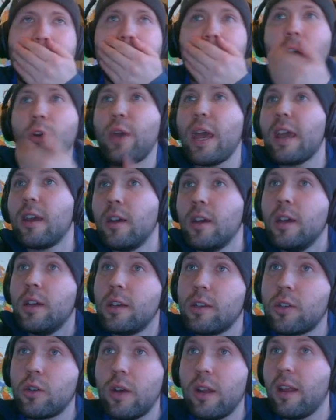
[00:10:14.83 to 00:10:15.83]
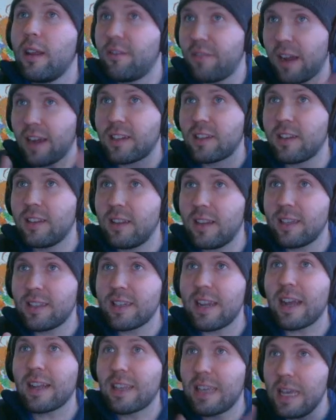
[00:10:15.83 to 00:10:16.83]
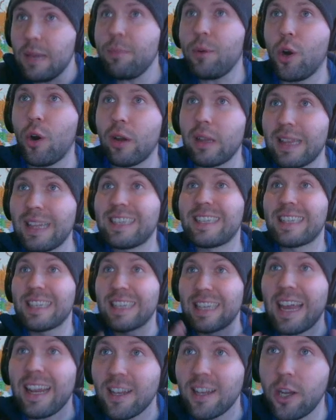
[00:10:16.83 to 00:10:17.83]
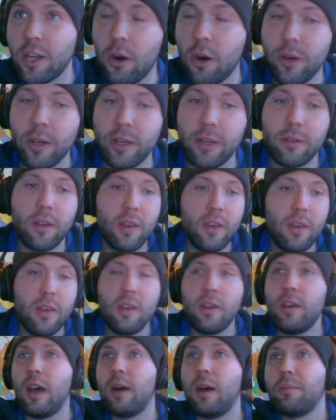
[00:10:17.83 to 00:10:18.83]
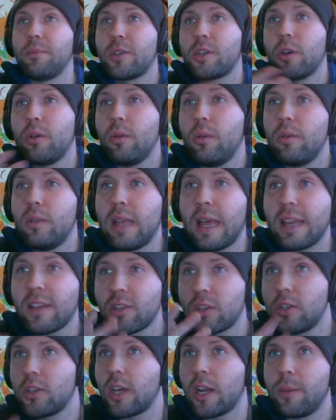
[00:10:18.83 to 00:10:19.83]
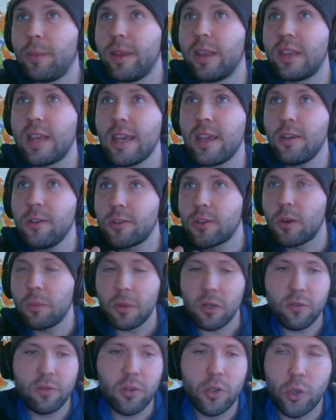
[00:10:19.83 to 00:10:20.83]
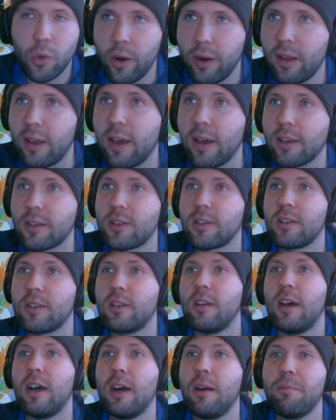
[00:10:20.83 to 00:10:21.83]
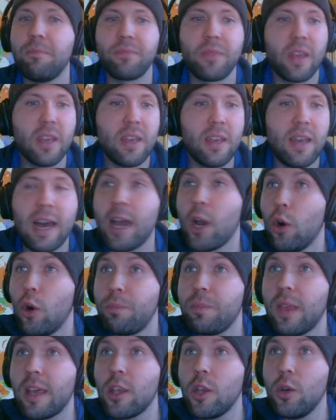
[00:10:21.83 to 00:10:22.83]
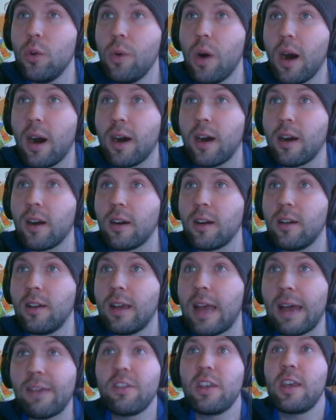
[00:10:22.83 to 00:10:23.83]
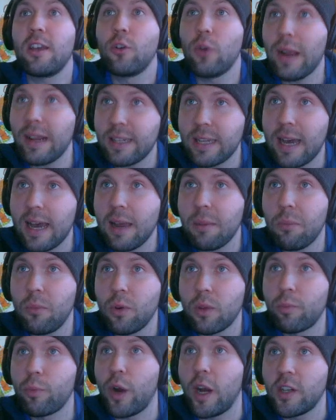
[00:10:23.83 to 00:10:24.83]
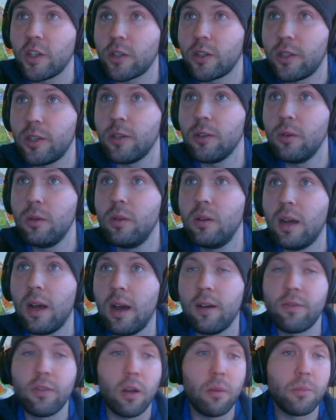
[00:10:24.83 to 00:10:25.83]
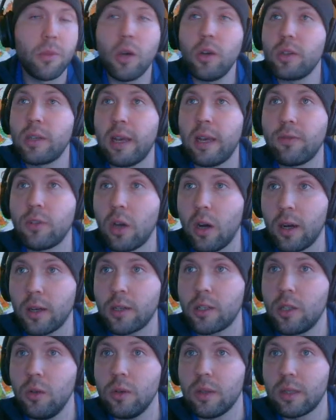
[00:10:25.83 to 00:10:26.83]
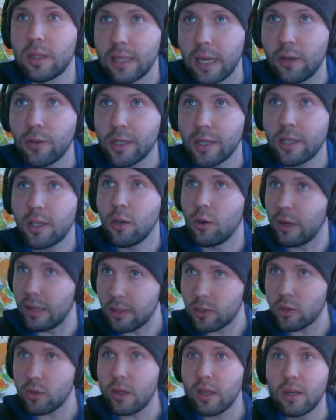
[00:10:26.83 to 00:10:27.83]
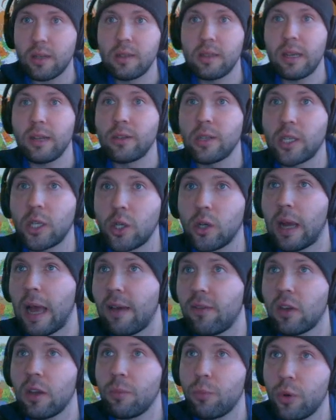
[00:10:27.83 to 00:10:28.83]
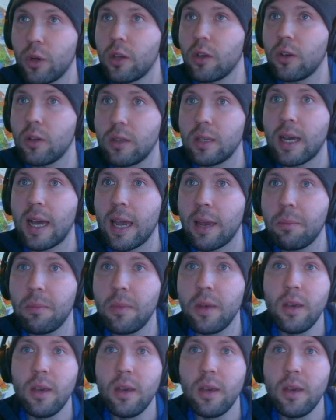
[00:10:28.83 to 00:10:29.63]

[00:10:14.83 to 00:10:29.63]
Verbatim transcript: okay, so in fact, let's not keep going. Let's get going. Um, so, ladies and gentlemen, thank you so much for joining us. Um, I hope that you are having a great time with Project 2. Uh, from those I've talked to, it sounds like you're into it. it sounds like you're having a pretty good time.